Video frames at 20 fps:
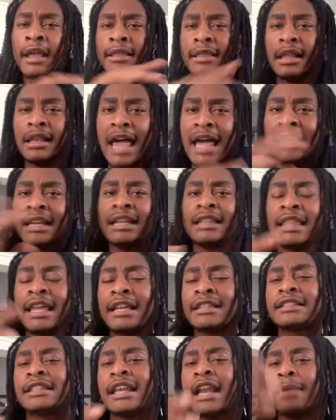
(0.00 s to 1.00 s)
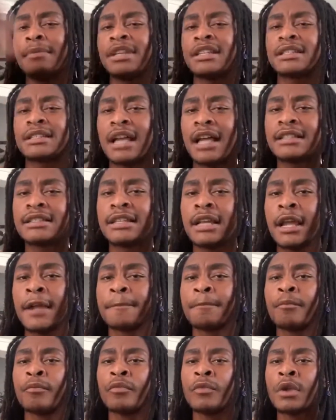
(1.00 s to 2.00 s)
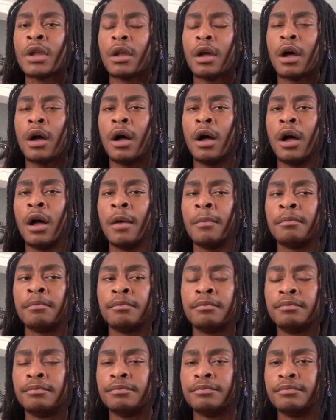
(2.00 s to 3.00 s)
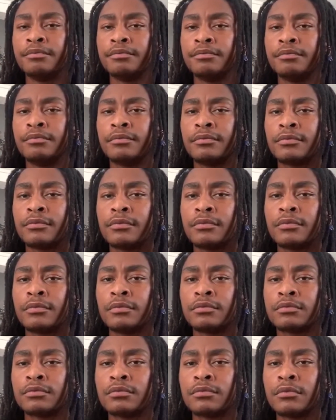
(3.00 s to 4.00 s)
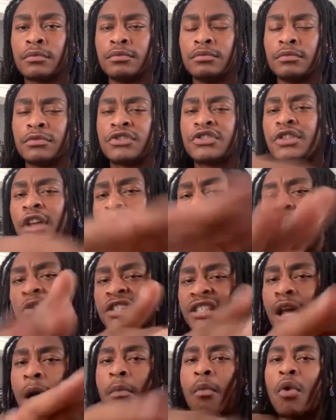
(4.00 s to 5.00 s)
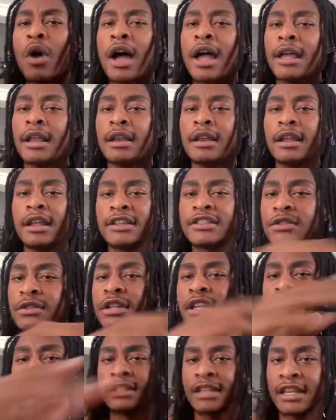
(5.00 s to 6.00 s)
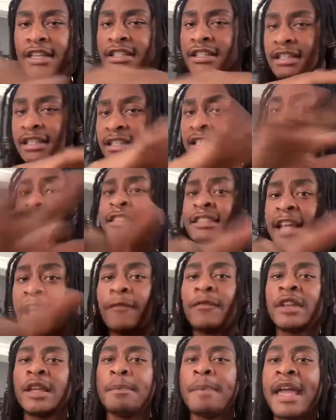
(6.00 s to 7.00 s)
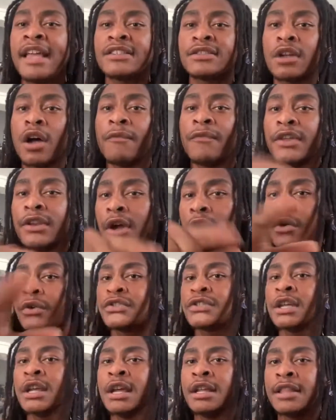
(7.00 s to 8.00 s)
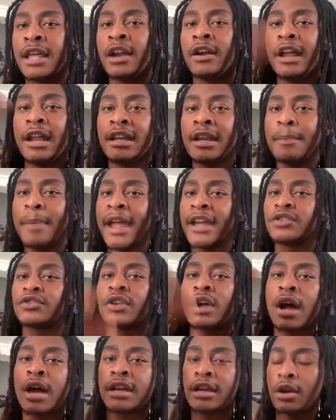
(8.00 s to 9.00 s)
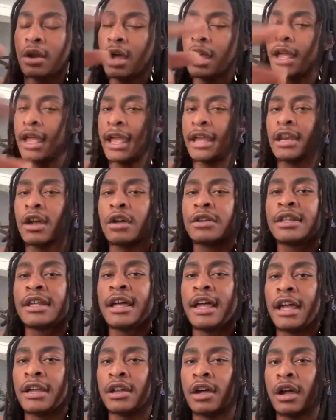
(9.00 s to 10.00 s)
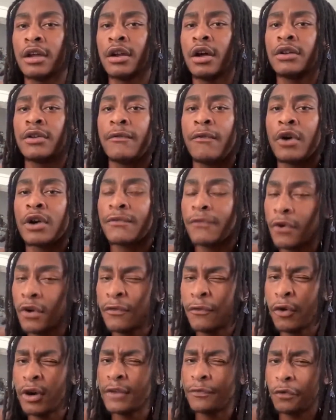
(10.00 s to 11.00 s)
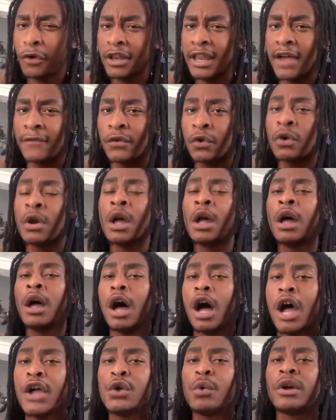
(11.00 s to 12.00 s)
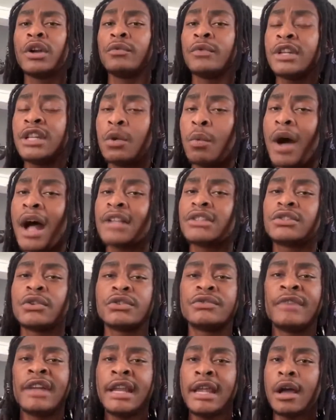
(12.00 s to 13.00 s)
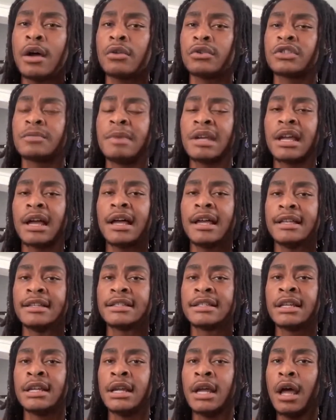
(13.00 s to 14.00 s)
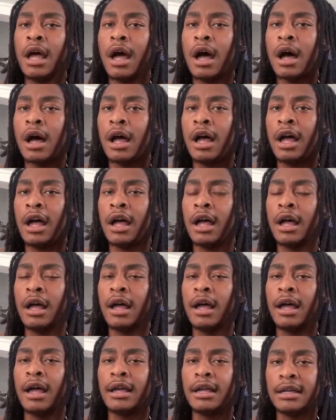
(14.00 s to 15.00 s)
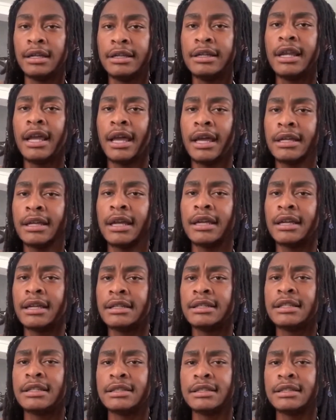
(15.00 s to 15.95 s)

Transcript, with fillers: a lot of the things that I'm discussing, um, some somewhat is is, is, is definitely based off of those that are in the Patreon and uh, and on the and, and on the 44 44 level. Uh, you want to really watch those videos because uh yeah yeah yeah